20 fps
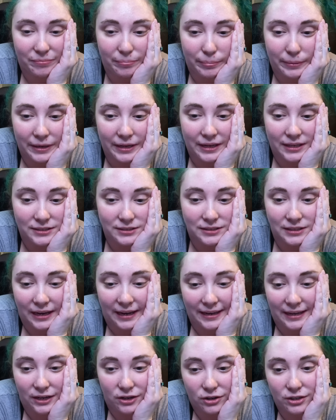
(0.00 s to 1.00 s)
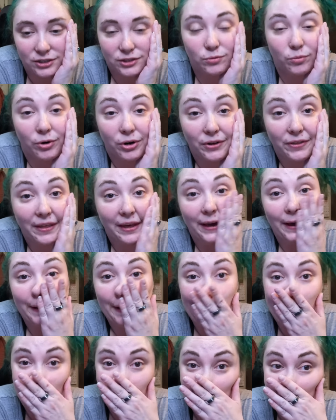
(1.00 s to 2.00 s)
because I hear it's worth it,
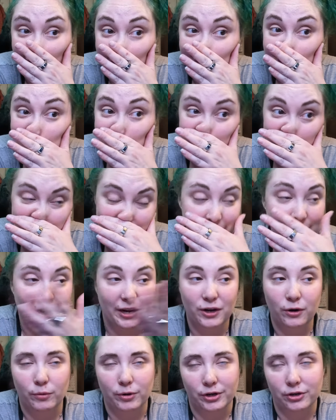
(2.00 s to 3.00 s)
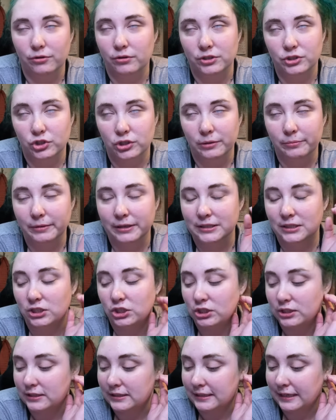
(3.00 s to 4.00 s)
and I haven't done any, but I don't want to do it on stream because it's
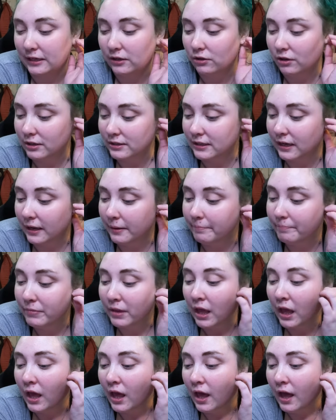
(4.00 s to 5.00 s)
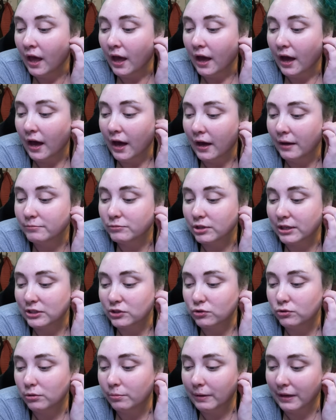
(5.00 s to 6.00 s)
just going to take a long time. So
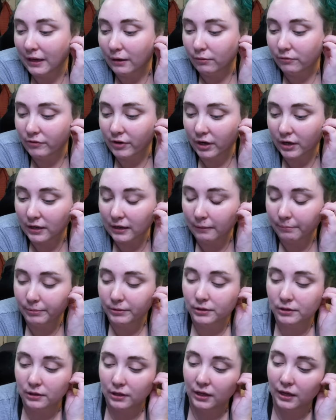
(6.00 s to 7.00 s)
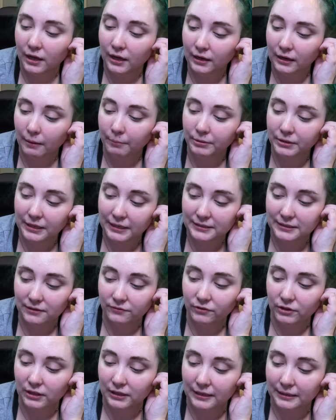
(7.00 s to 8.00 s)
that's cool, but yeah, we've got a couple days
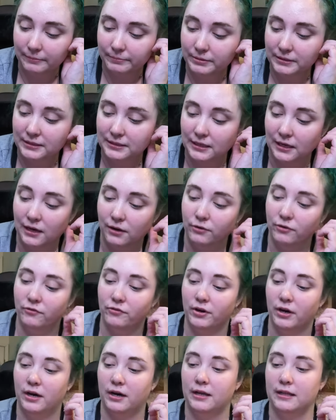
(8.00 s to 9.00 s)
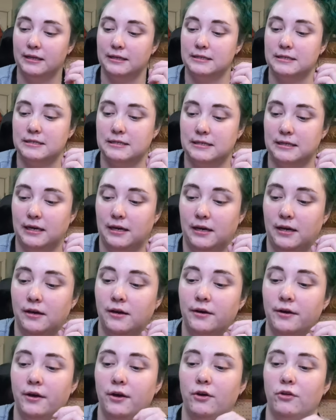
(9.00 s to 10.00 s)
of clips. We've got, let's see,
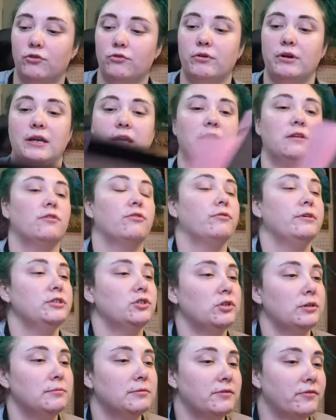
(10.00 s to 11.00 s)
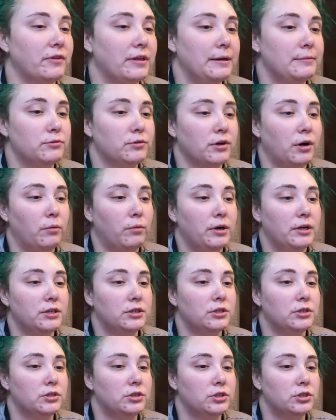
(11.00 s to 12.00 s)
three streams of clips. We got
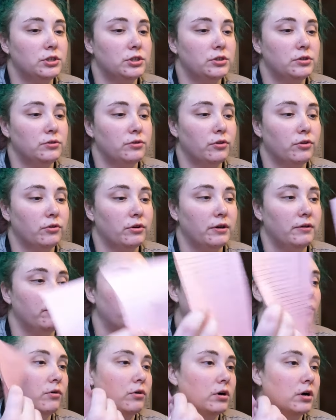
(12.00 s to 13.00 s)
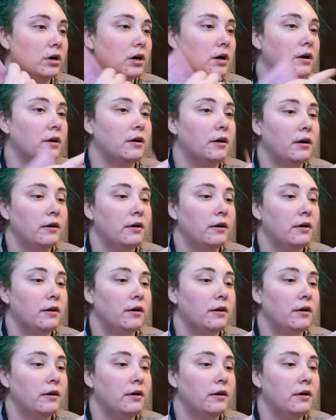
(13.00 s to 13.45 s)
1, 2, 3, 4, 5,